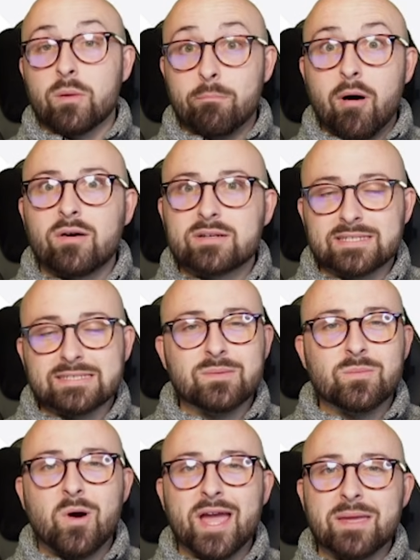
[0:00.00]
or the box is
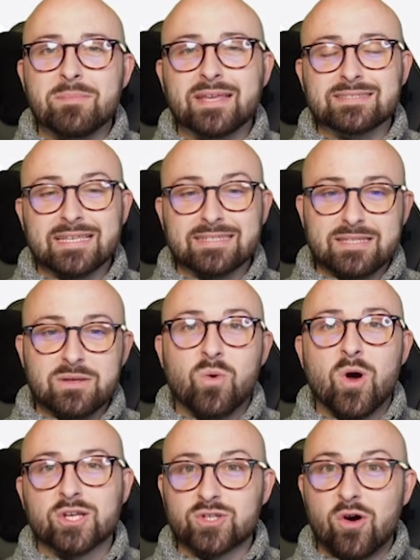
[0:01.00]
in white, it means it is the
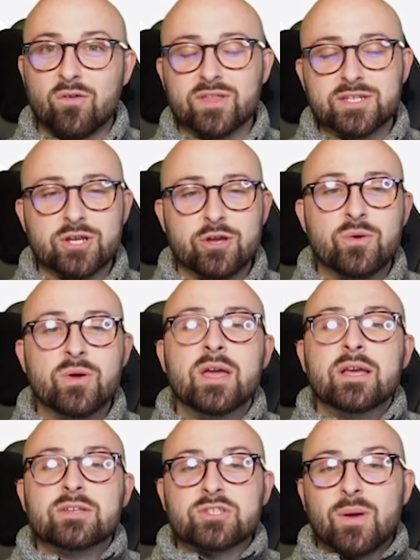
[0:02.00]
worst of the 2.
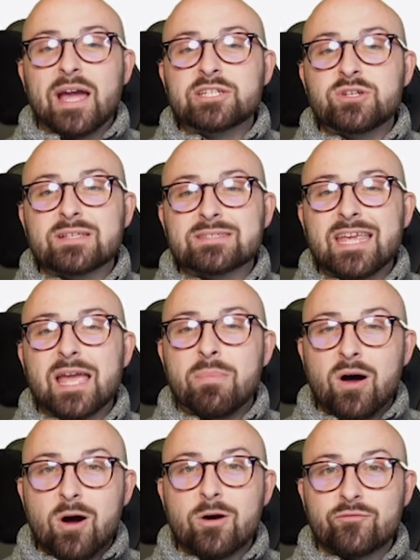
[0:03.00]
So as you can see,
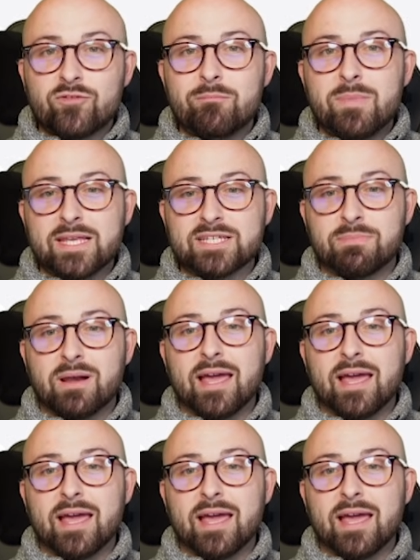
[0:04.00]
apart from minutes